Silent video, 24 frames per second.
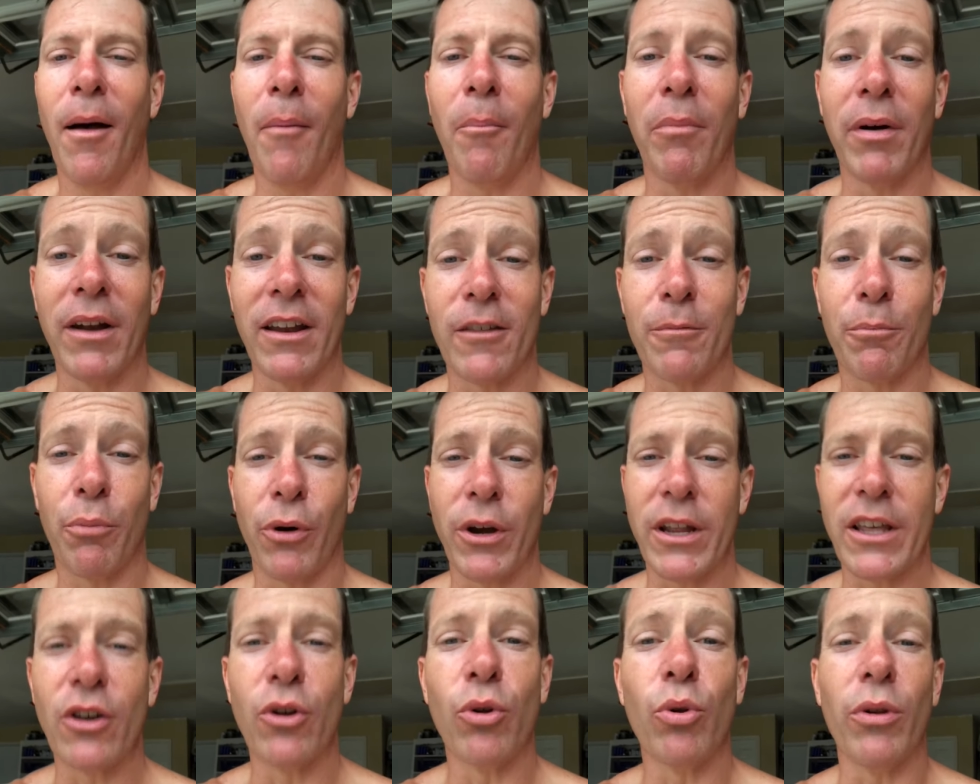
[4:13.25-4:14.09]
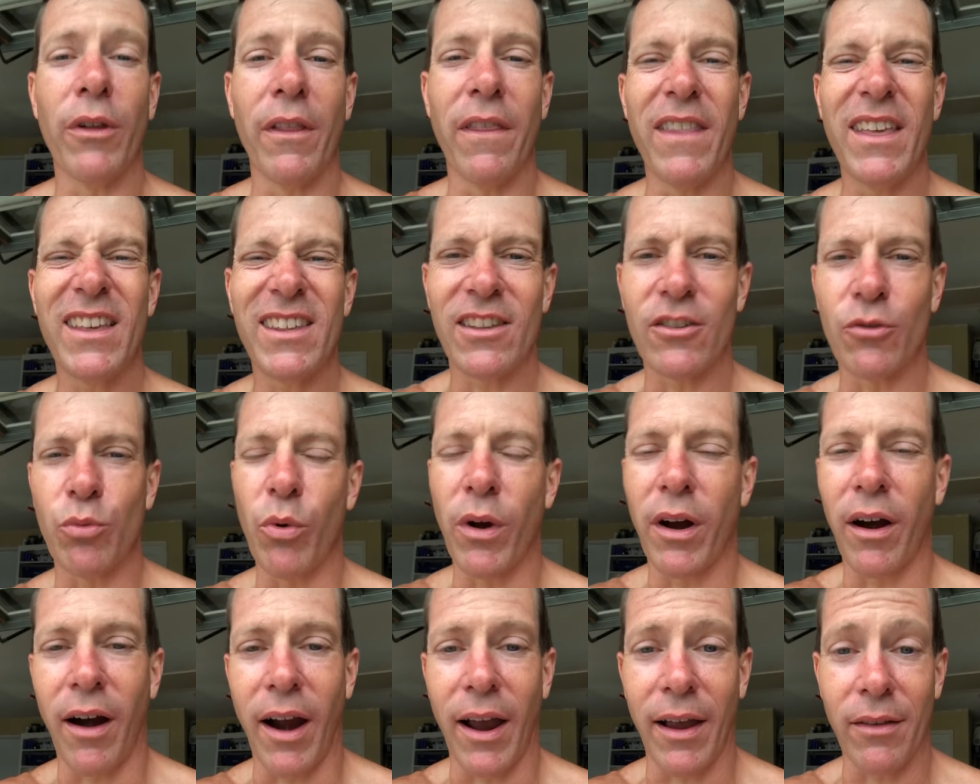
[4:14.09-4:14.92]
But it's pretty cool. And this is
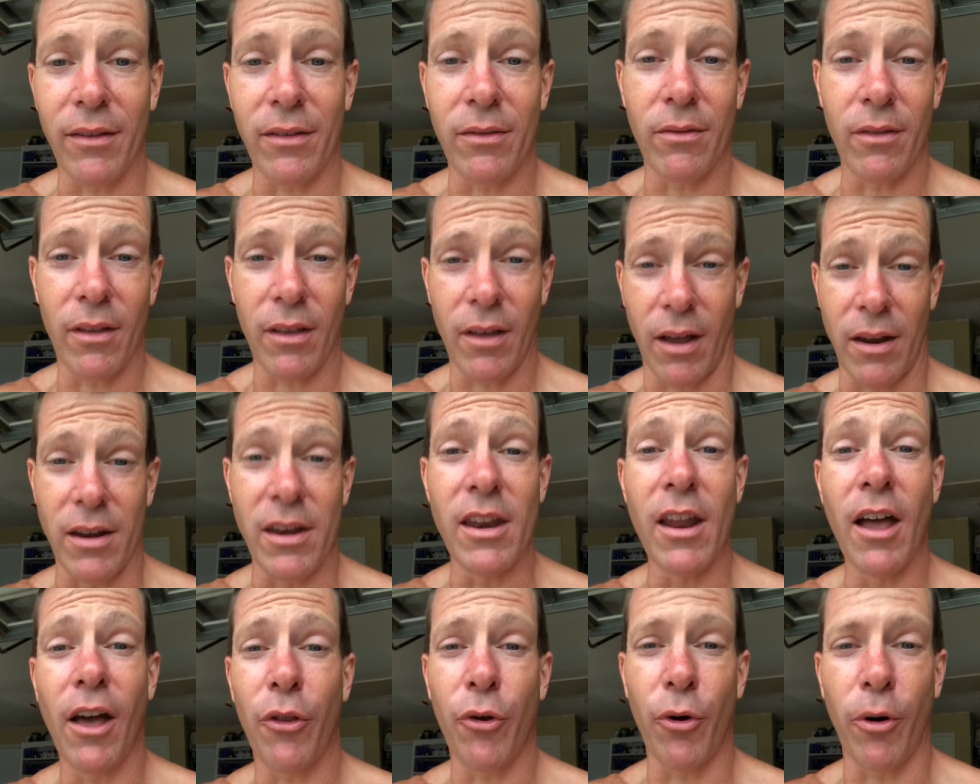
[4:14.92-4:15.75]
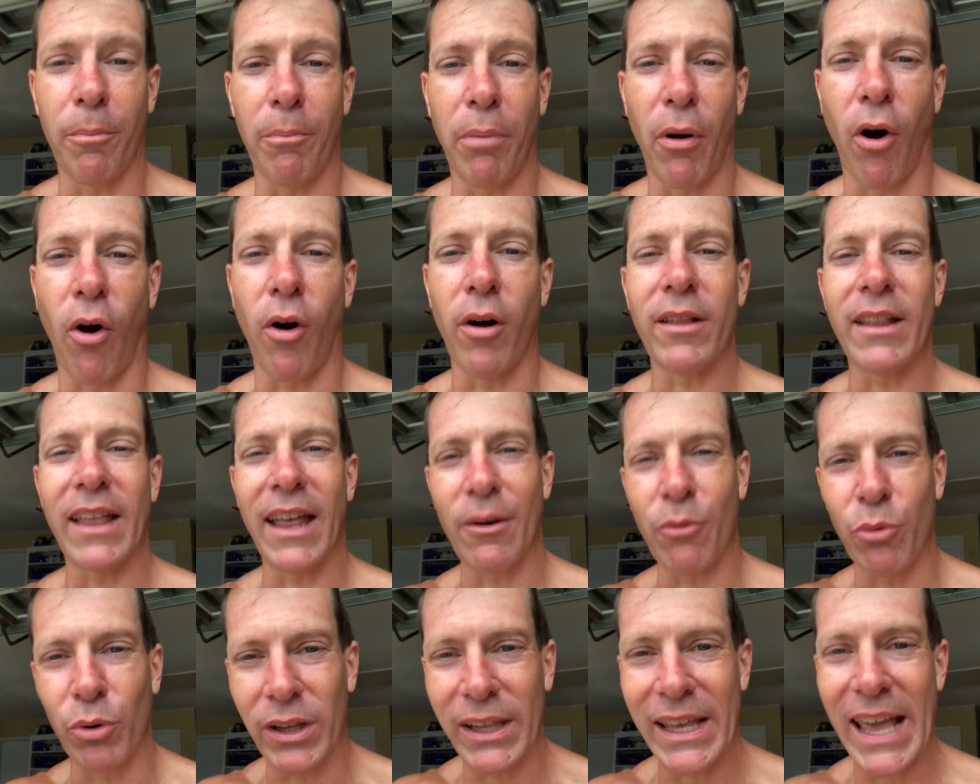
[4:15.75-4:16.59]
where another part
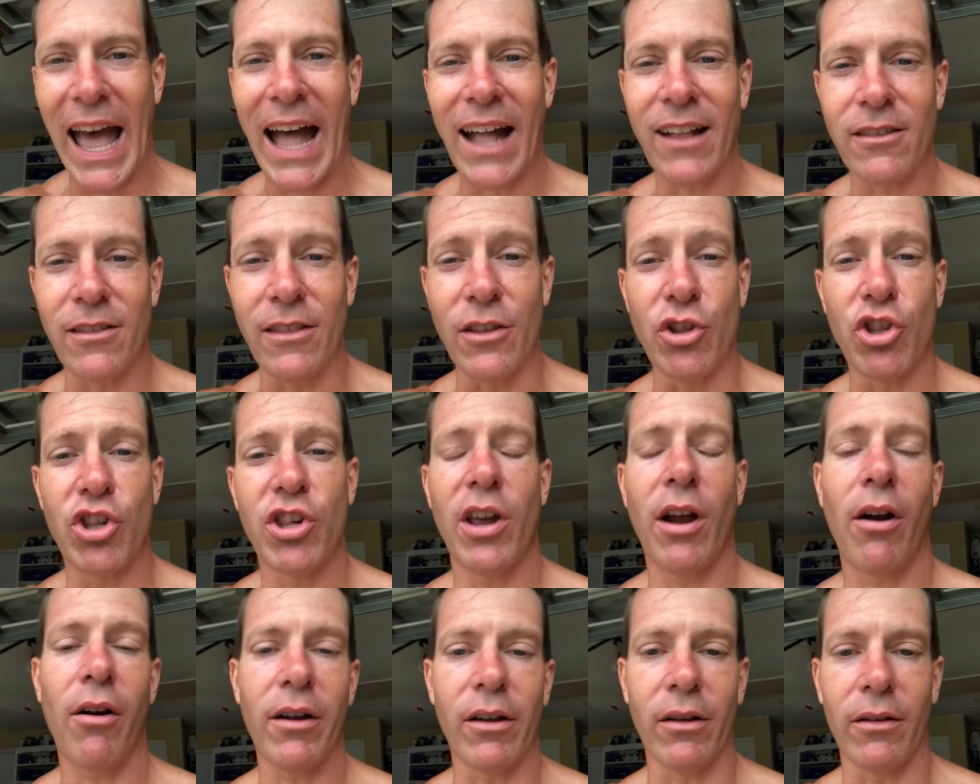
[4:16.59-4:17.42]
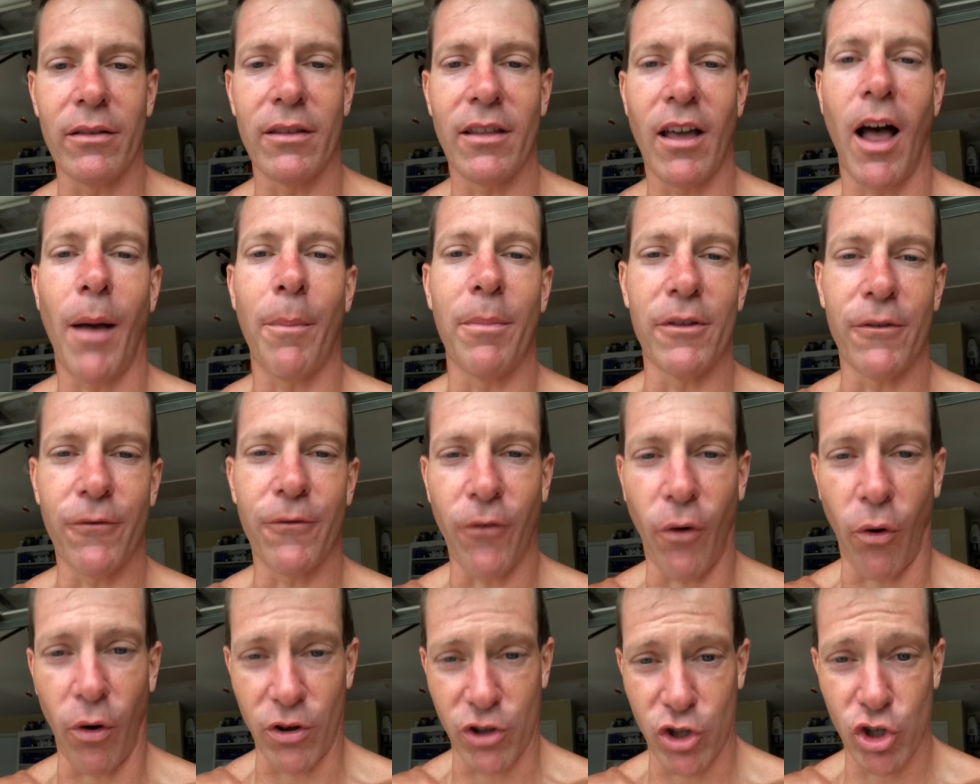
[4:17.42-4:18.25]
that really adds the cherry on top as
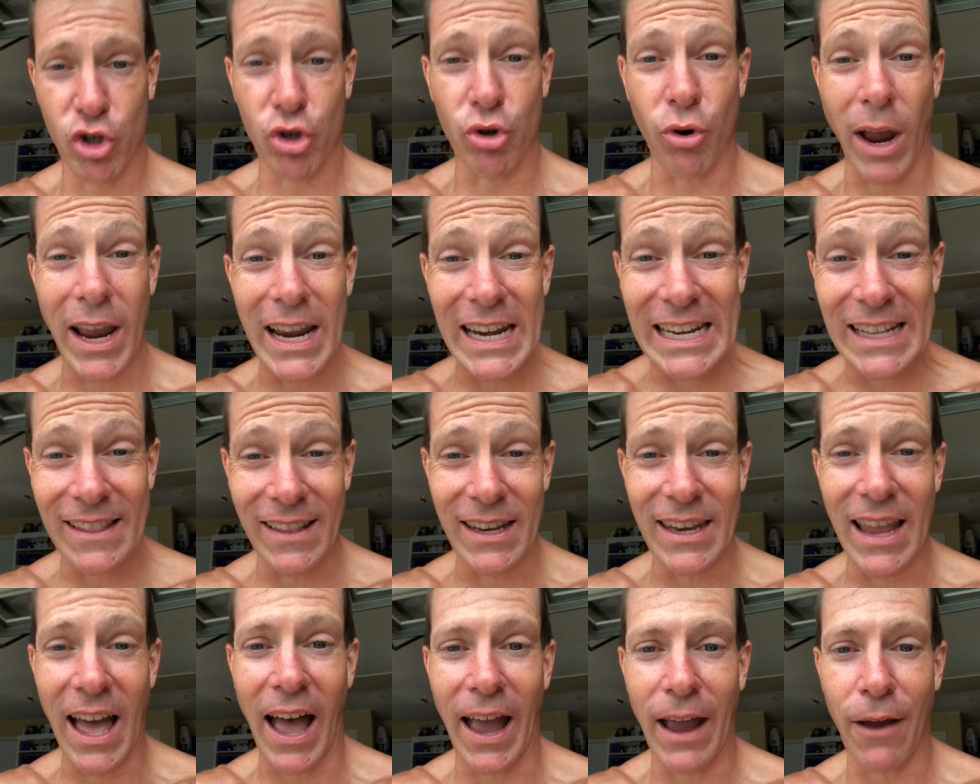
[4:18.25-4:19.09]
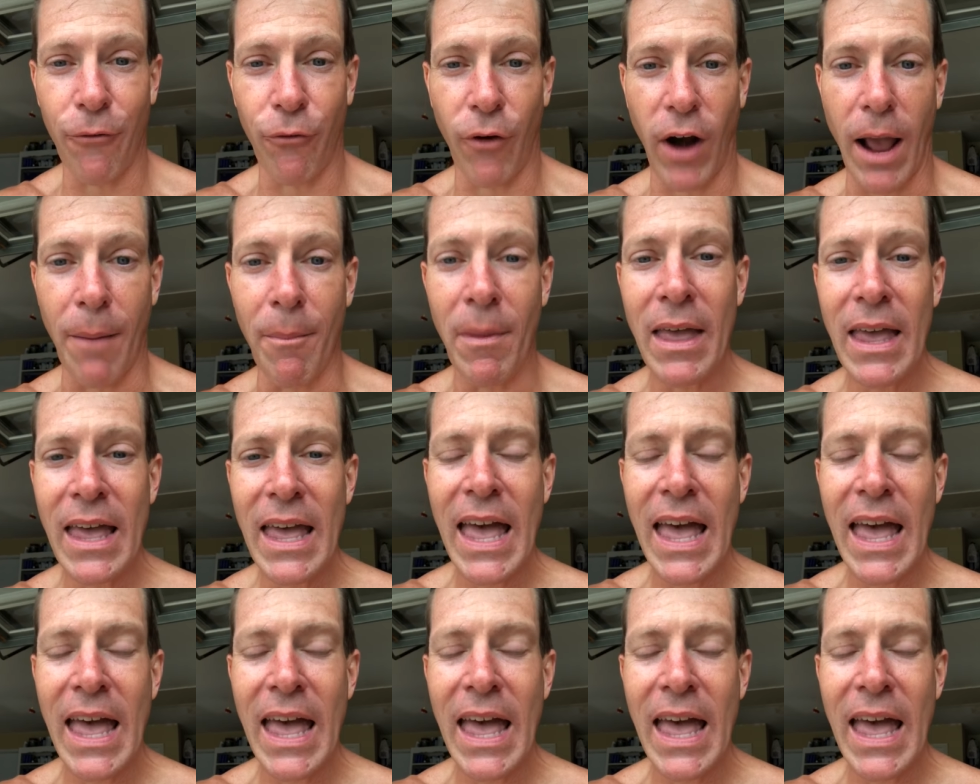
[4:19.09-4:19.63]
far as training the diaphragm.